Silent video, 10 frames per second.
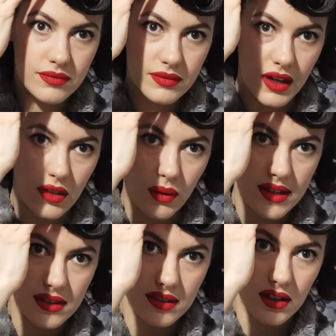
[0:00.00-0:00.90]
Otherwise
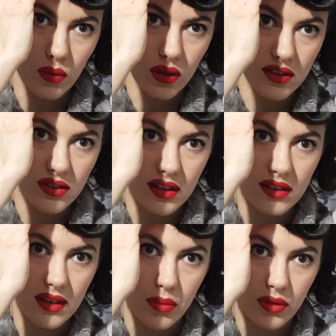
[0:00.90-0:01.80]
it's going to want to sit
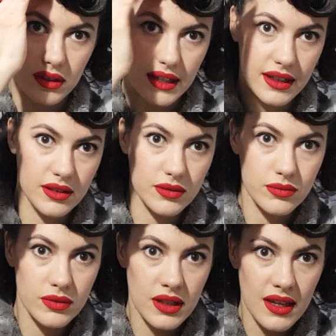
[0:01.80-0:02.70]
separately.
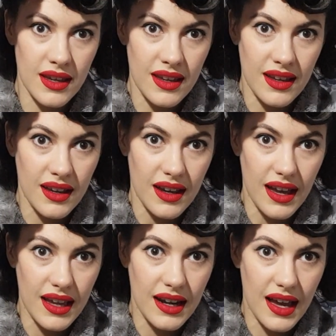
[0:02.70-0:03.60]

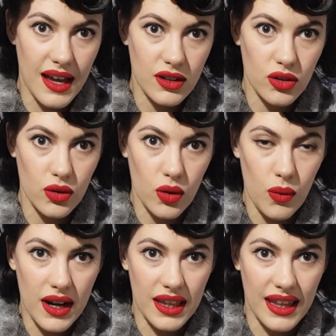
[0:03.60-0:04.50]
And I don't
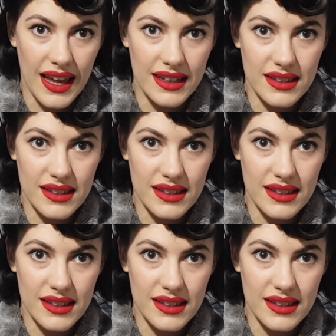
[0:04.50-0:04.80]
want that.